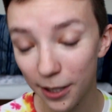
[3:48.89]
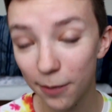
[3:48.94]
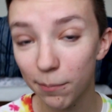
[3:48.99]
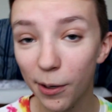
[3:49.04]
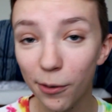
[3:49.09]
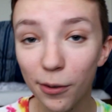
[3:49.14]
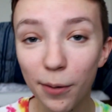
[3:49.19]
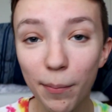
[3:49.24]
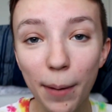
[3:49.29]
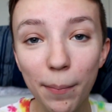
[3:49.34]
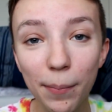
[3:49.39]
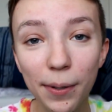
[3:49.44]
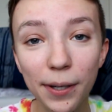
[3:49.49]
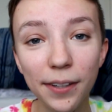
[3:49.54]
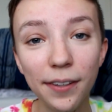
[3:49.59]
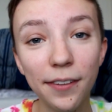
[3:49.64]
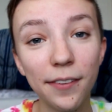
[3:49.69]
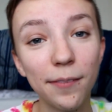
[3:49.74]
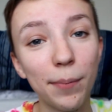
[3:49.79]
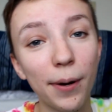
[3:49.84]
But
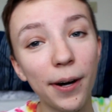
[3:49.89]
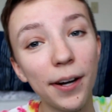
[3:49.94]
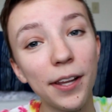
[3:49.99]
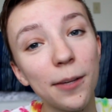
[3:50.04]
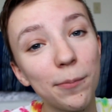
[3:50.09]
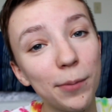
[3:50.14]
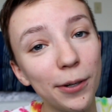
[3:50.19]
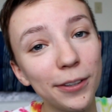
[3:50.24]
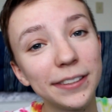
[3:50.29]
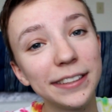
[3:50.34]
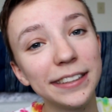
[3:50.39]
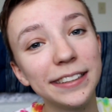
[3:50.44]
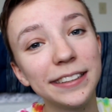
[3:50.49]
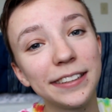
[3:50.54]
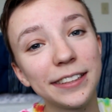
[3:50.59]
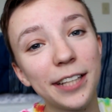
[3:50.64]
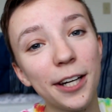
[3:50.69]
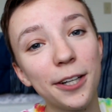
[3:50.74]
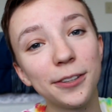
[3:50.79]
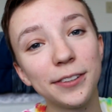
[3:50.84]
remember, part of the
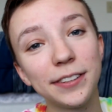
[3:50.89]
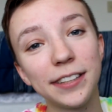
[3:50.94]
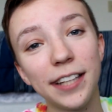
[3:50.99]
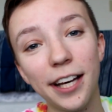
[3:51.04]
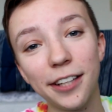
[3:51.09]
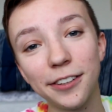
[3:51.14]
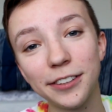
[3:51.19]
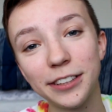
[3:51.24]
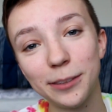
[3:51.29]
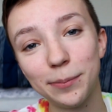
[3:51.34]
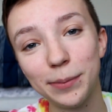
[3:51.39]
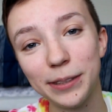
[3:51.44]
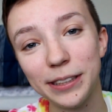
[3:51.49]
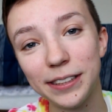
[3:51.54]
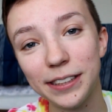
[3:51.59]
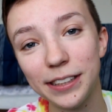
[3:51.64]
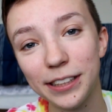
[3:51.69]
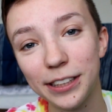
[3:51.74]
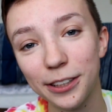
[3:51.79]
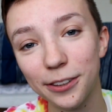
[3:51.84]
proceeds go to
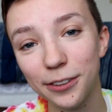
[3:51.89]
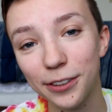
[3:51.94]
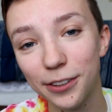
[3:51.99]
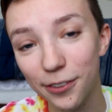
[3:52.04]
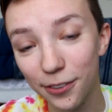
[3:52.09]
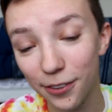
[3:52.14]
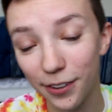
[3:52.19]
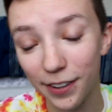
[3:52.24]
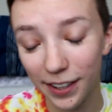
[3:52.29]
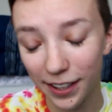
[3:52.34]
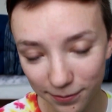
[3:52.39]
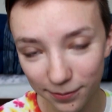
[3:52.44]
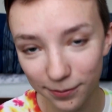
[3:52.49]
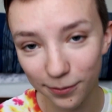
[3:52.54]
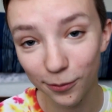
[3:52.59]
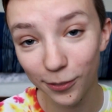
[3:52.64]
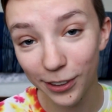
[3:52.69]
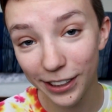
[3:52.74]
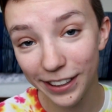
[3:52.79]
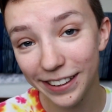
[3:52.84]
LGBTQ youth.
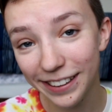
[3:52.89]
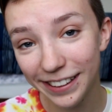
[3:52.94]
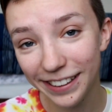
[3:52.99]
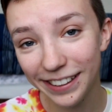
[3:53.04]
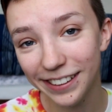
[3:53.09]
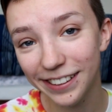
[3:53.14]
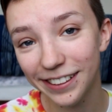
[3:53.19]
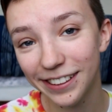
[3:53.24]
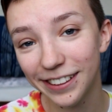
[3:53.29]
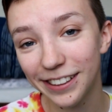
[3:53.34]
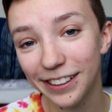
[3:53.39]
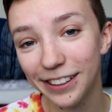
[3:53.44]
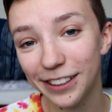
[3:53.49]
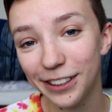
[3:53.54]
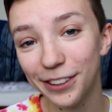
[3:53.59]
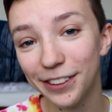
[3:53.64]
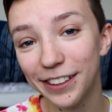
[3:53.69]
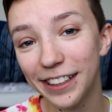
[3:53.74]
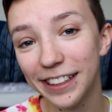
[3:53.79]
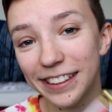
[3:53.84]
Really,
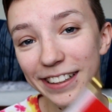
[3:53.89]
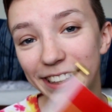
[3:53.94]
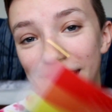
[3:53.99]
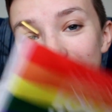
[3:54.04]
you get to